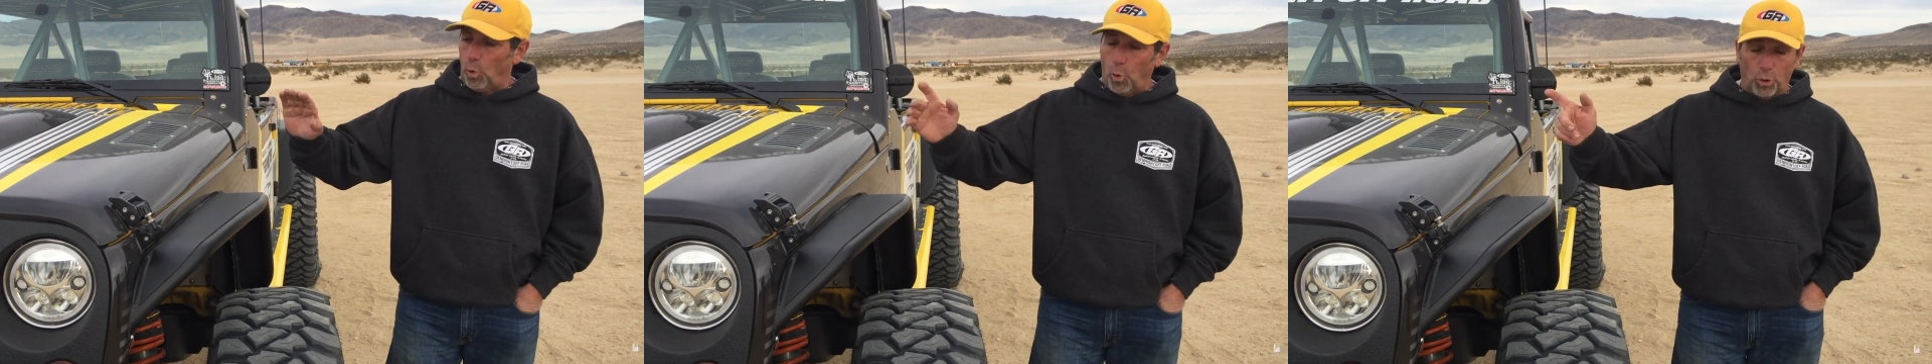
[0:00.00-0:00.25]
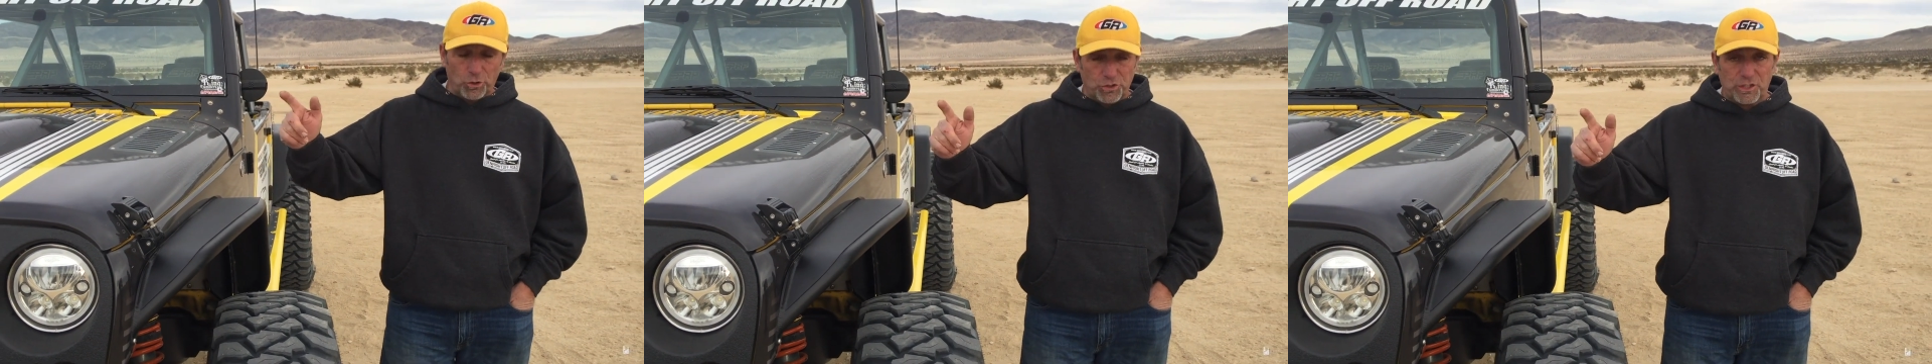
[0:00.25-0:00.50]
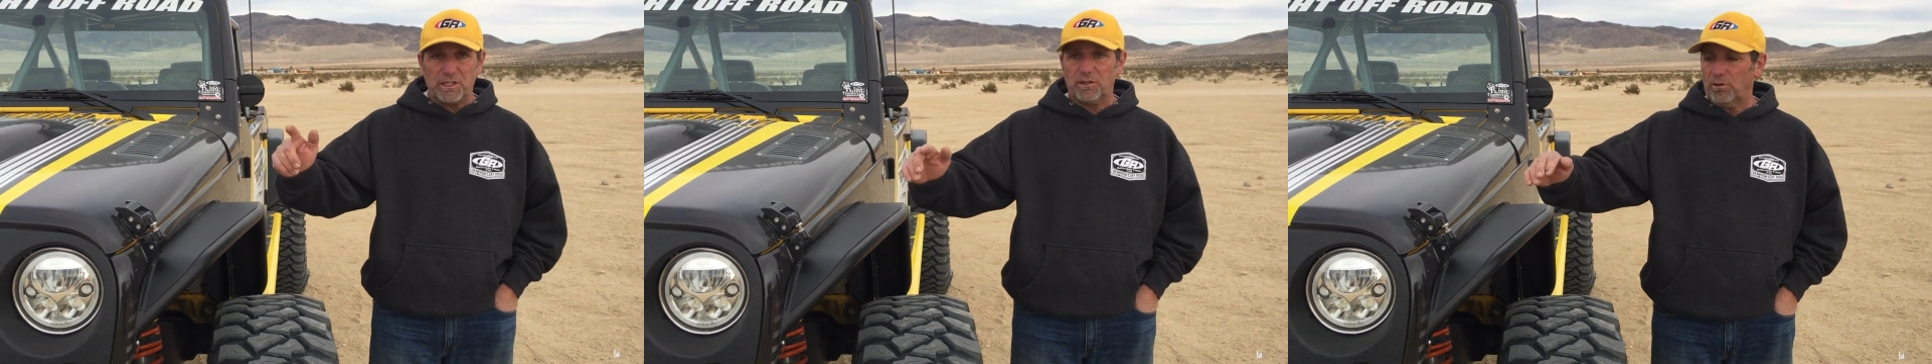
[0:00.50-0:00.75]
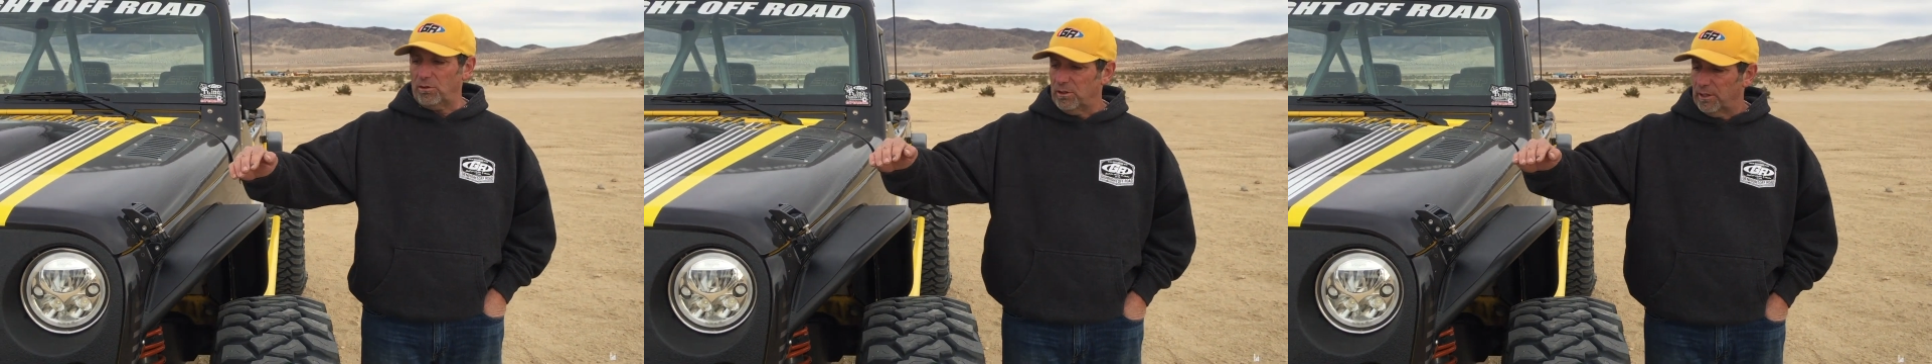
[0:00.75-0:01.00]
or
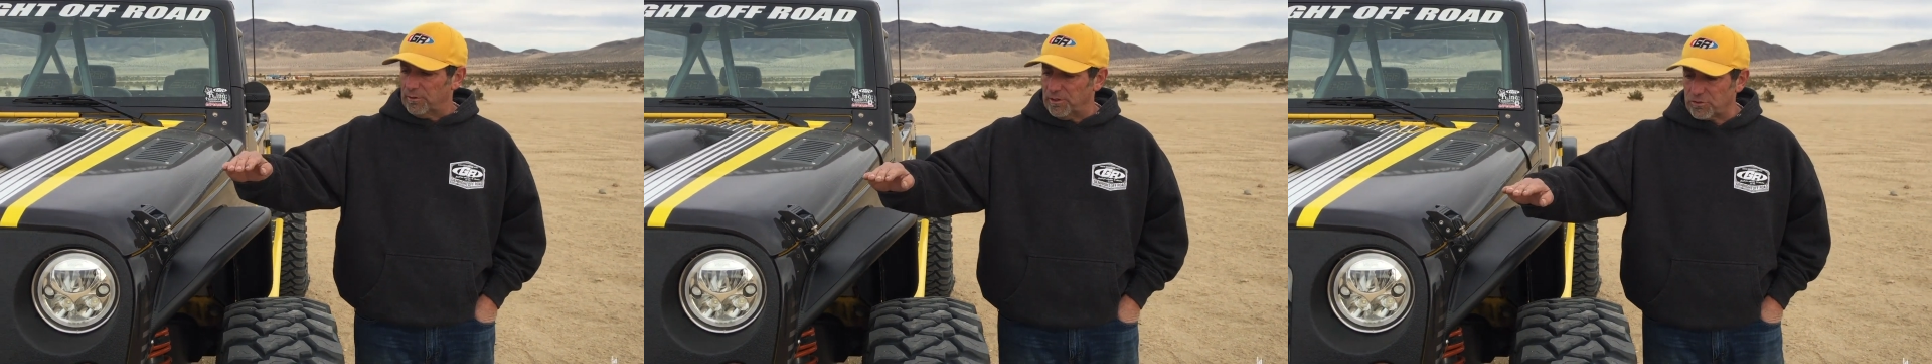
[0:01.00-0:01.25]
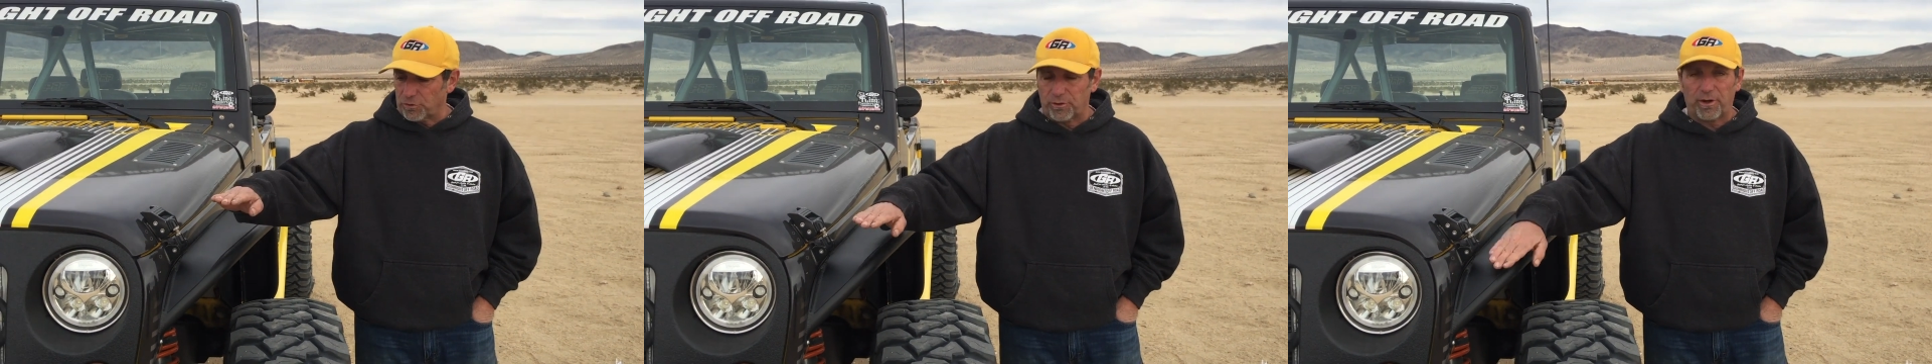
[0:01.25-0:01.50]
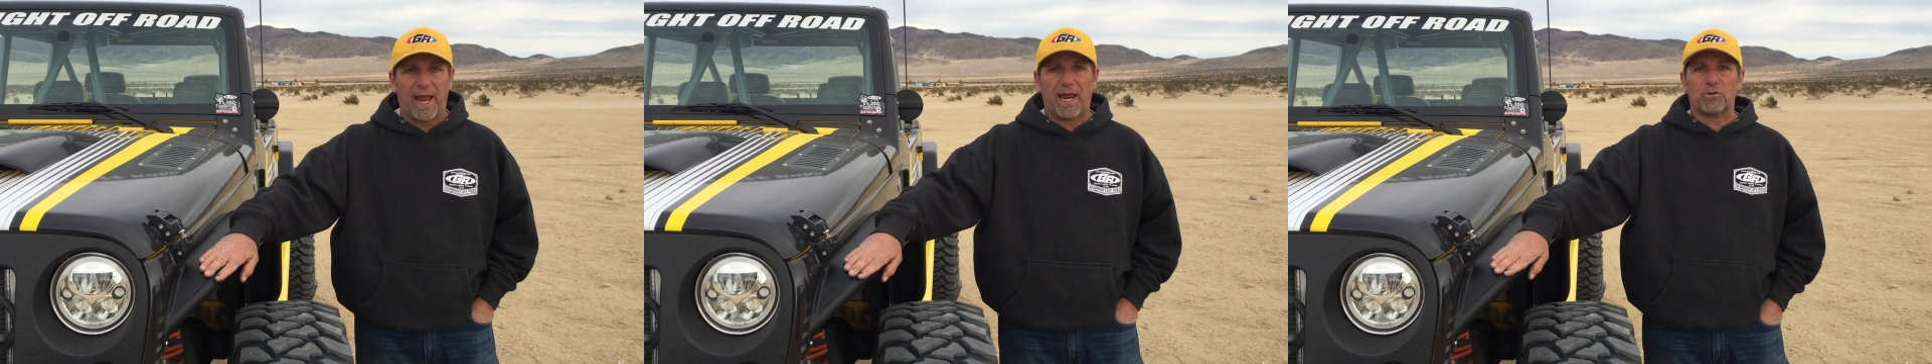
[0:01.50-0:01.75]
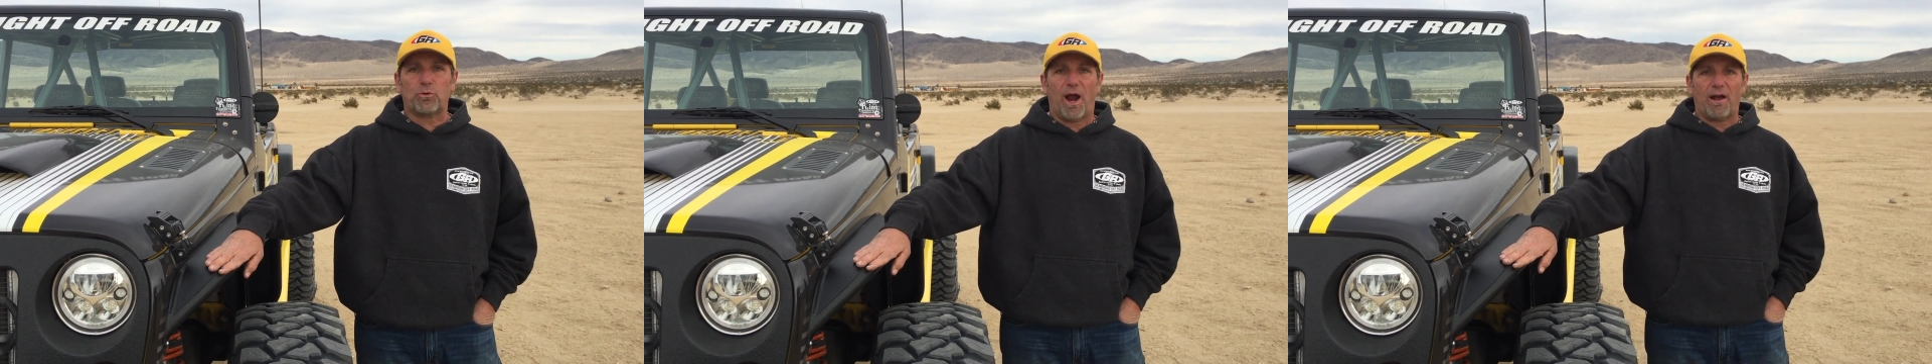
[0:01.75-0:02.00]
steel. These are
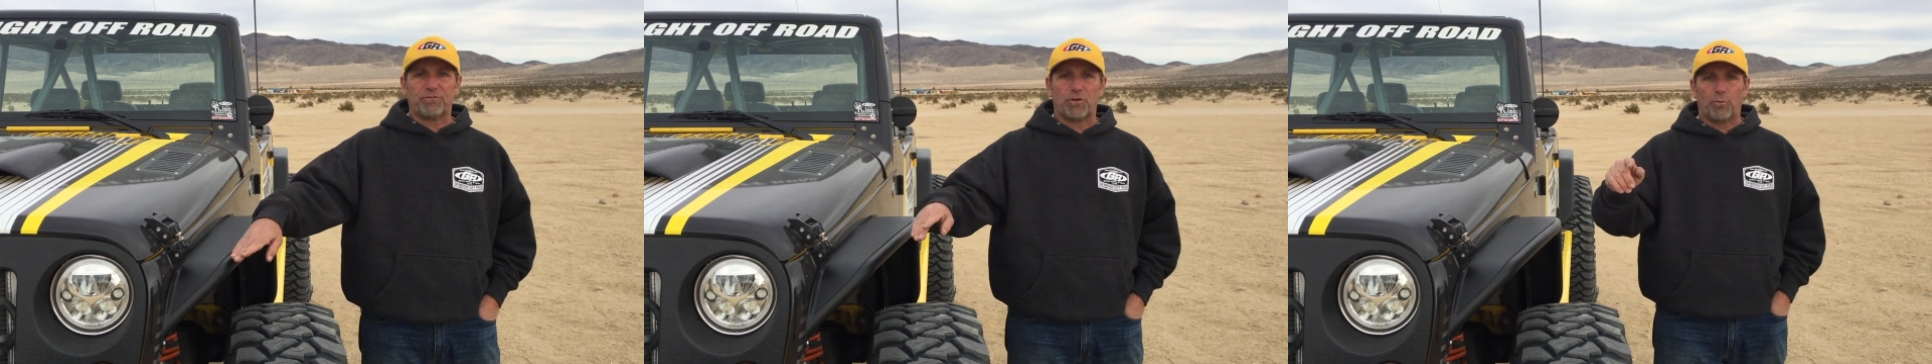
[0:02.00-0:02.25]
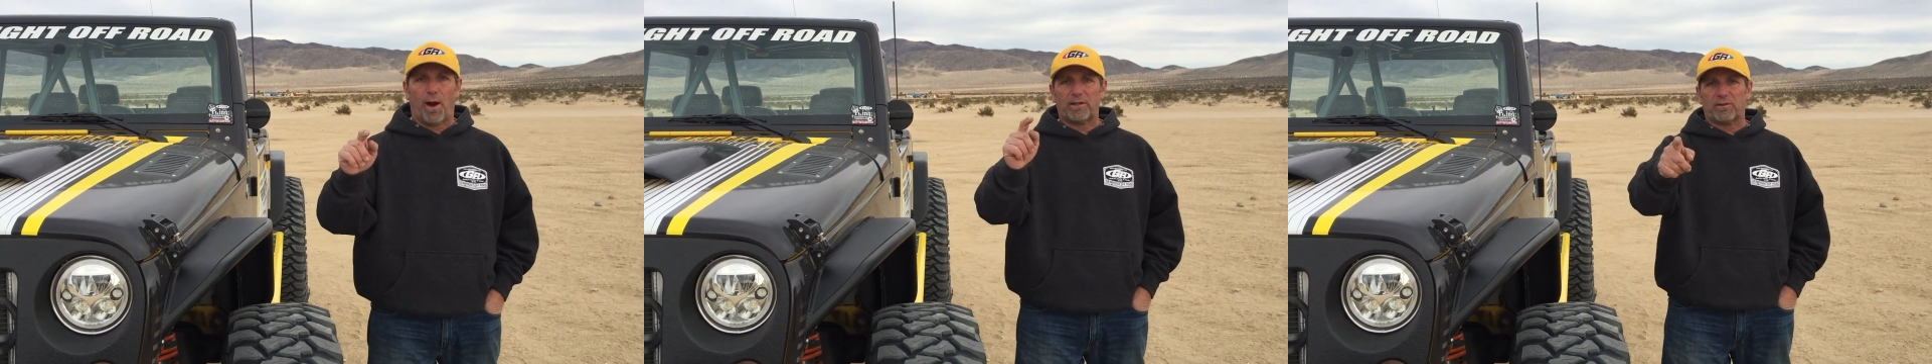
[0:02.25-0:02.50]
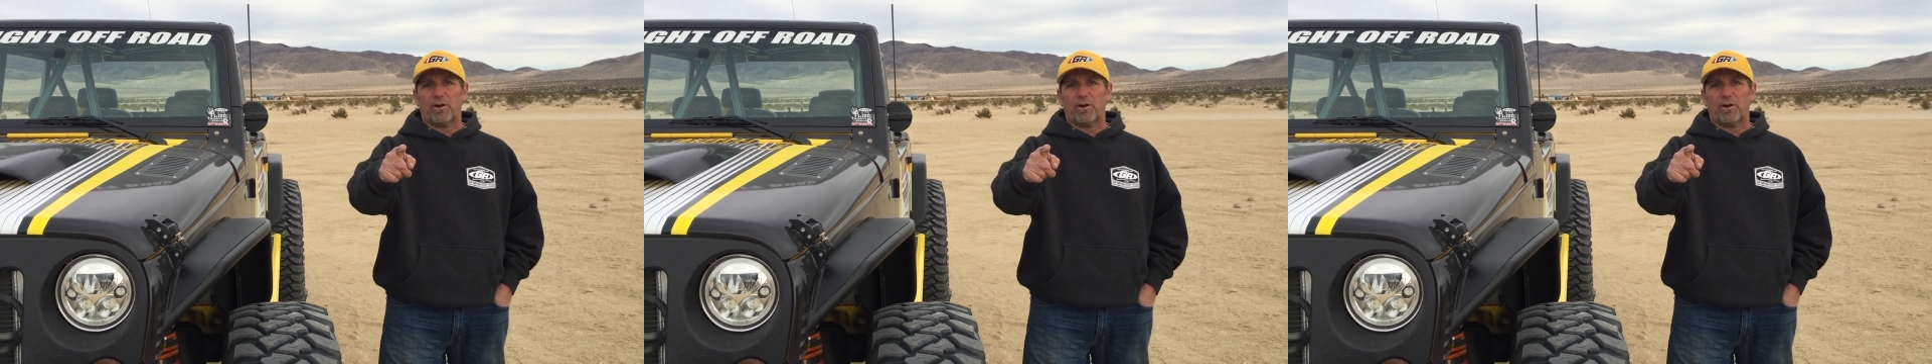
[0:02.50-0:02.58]
handcrafted right